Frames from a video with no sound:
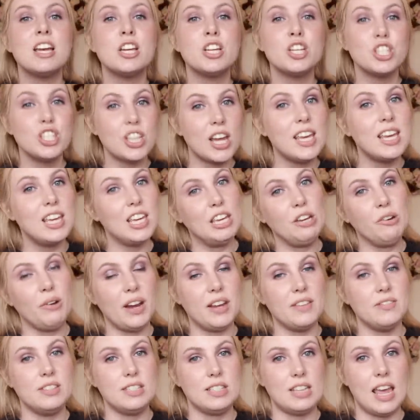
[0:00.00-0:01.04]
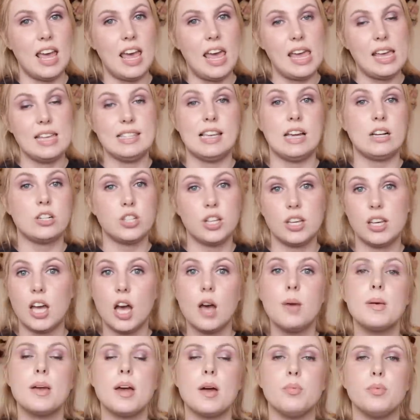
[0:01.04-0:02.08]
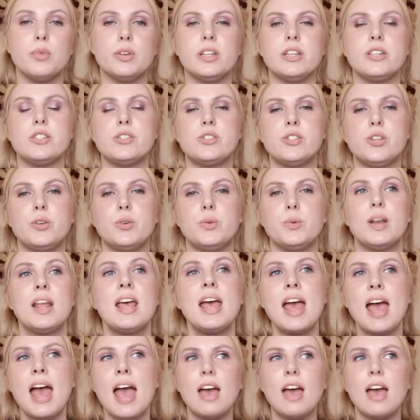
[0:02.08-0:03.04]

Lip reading: Shakey Graves Day is actually coming up really soon.